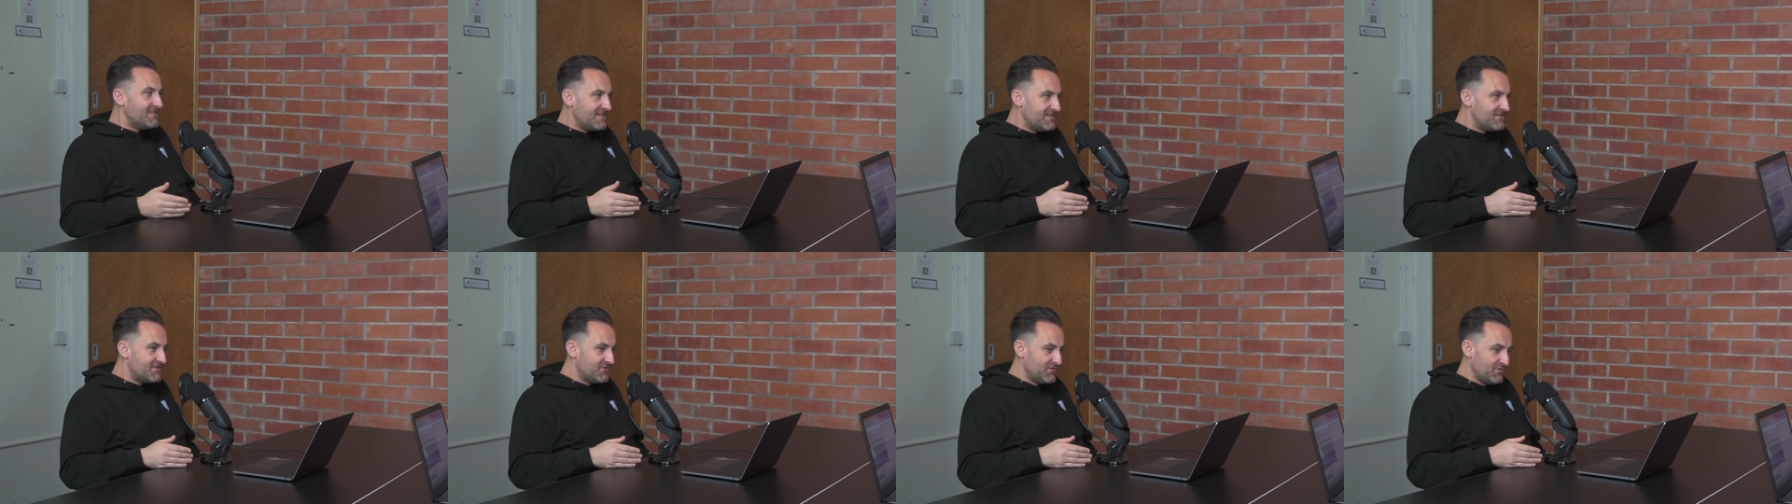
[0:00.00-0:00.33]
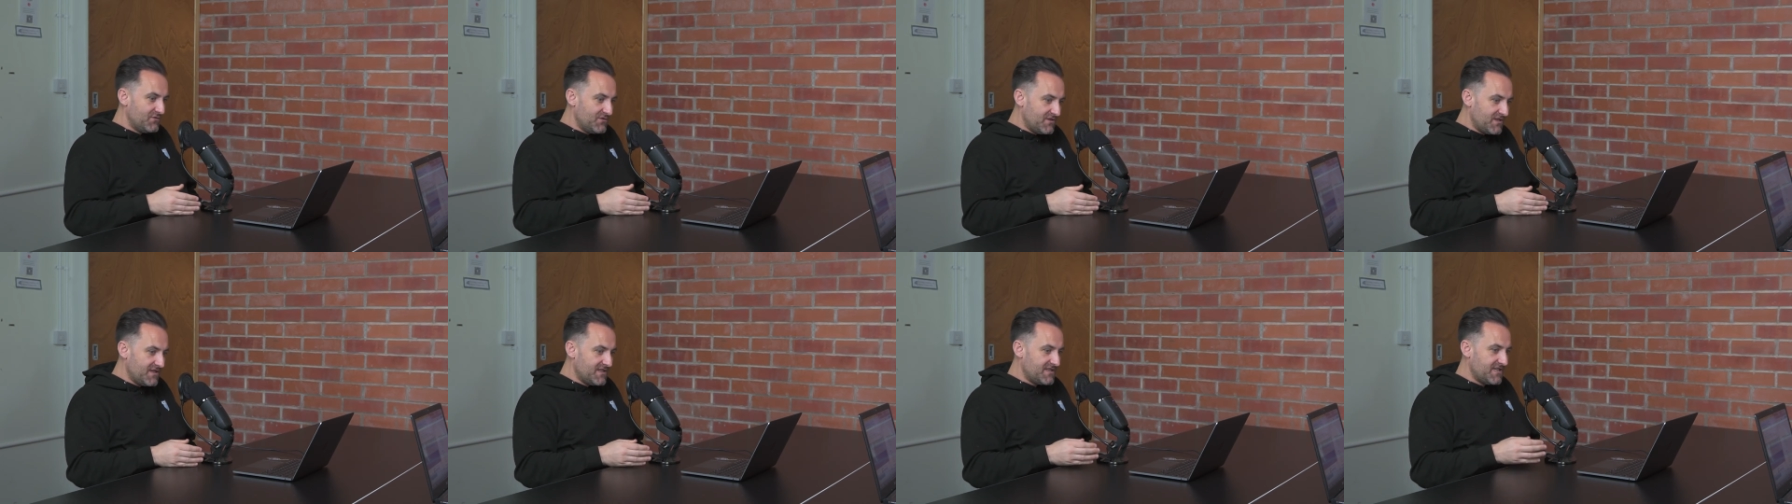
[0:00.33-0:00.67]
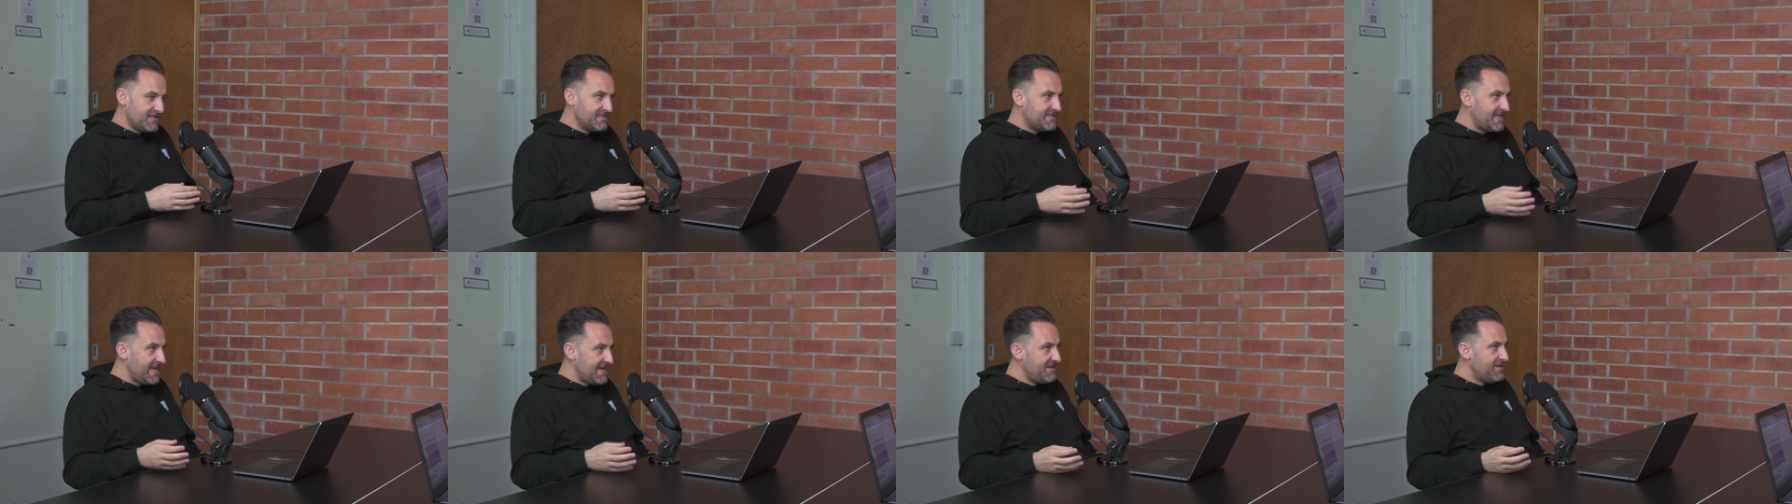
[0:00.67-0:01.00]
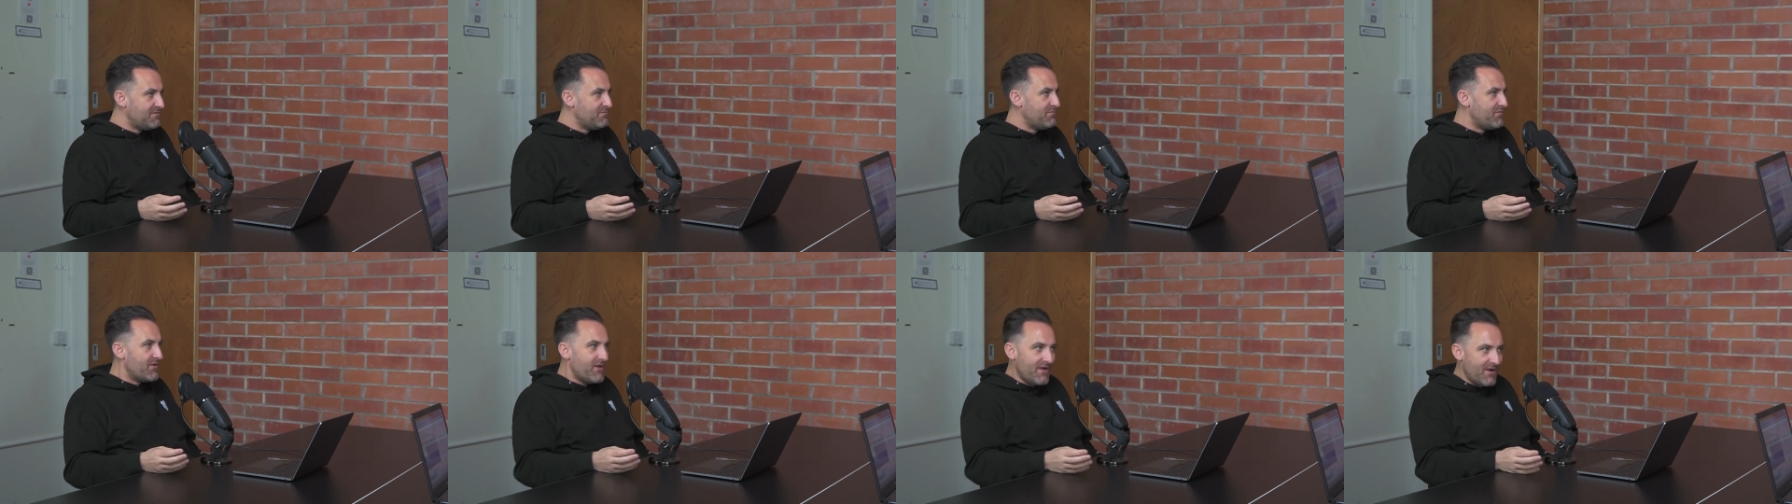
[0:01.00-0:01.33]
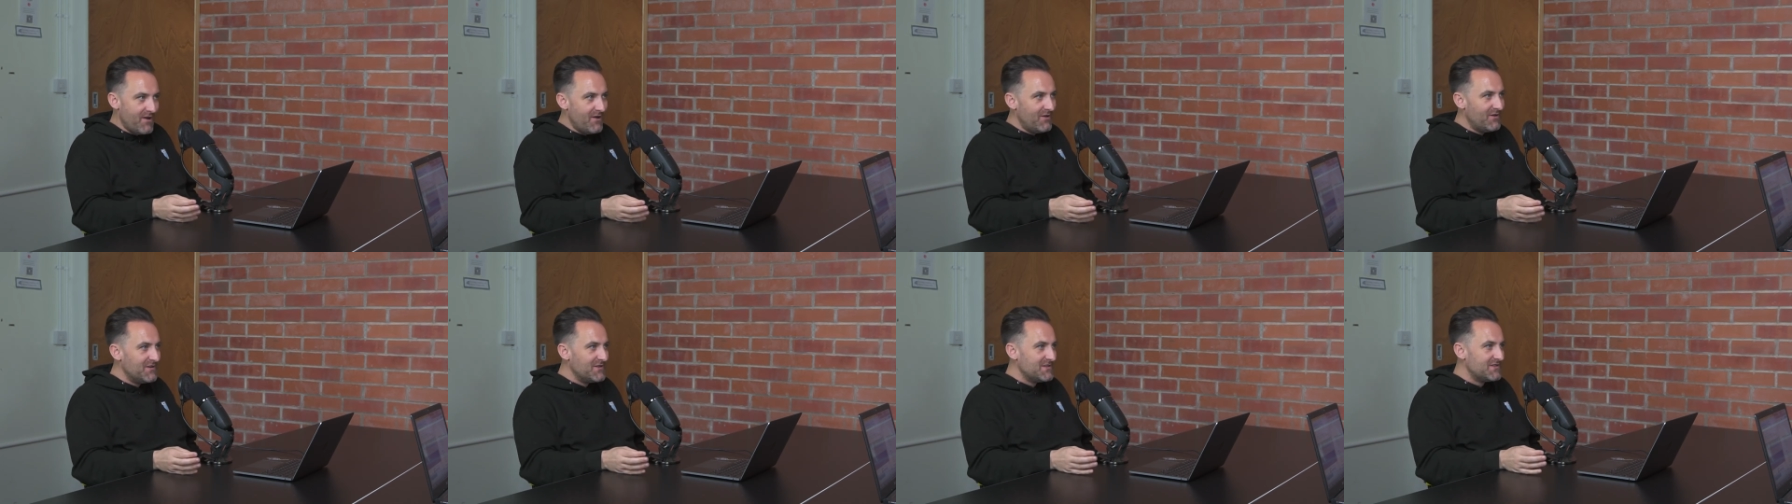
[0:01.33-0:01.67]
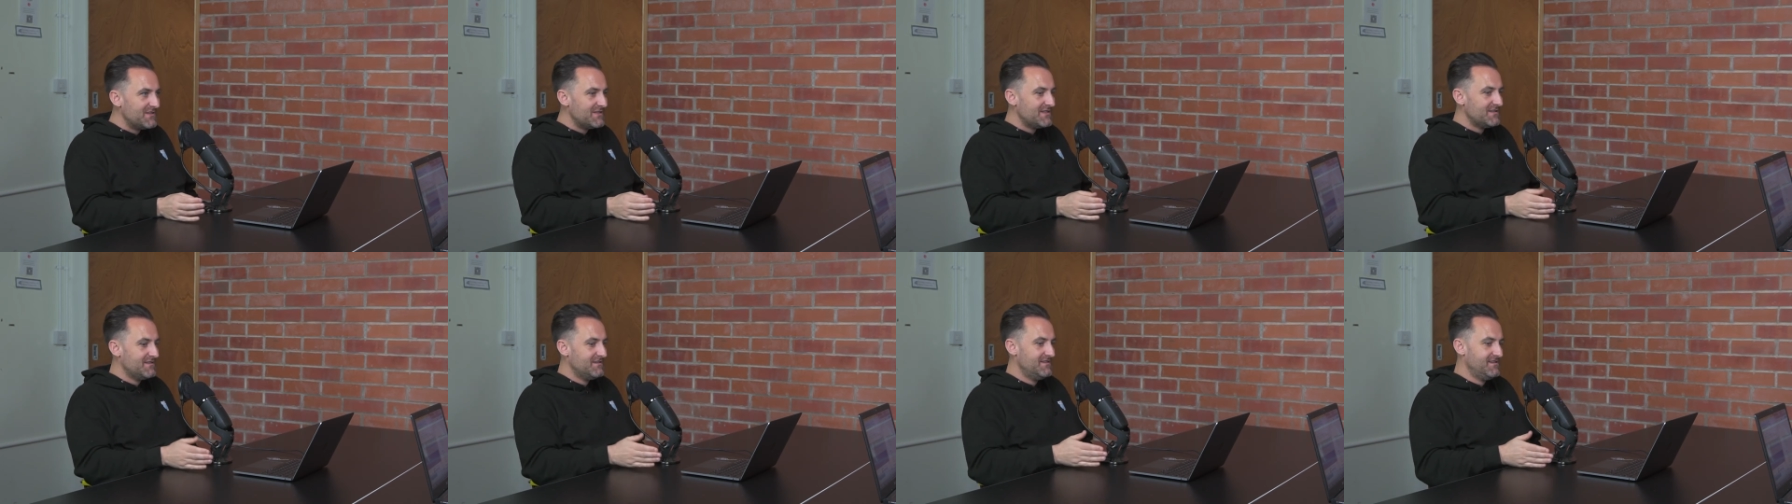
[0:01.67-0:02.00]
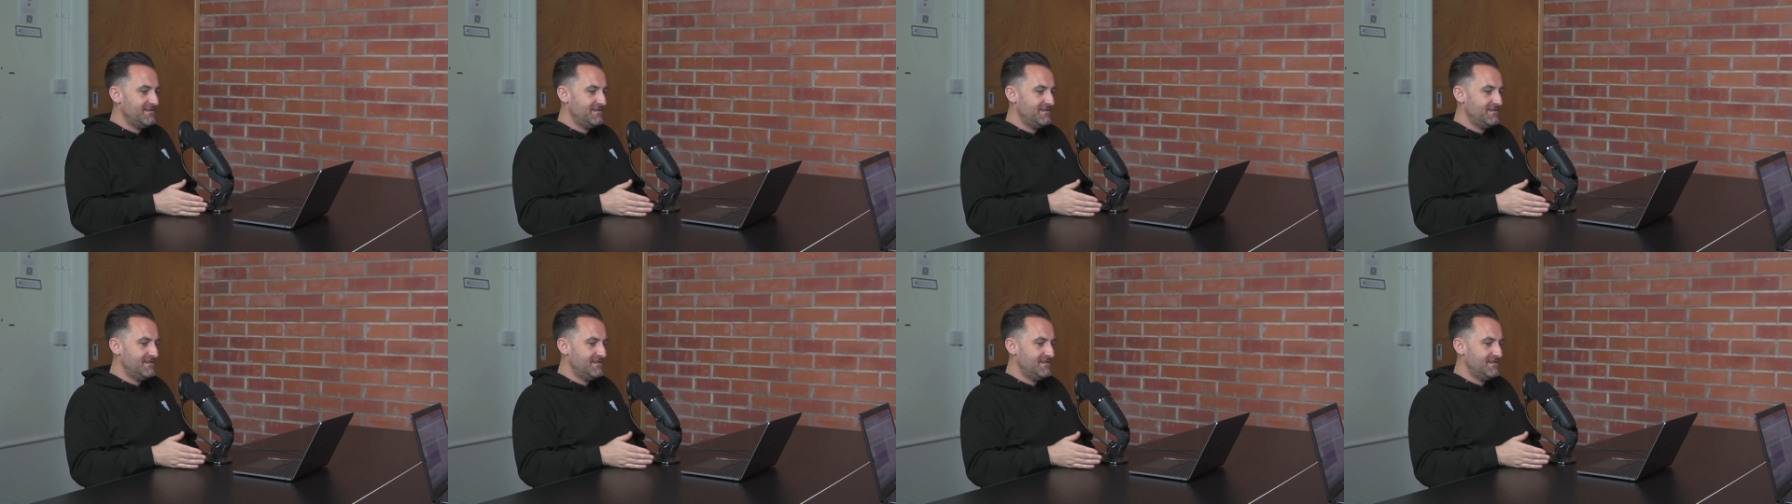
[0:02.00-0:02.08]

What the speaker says: So it's a set number of hours,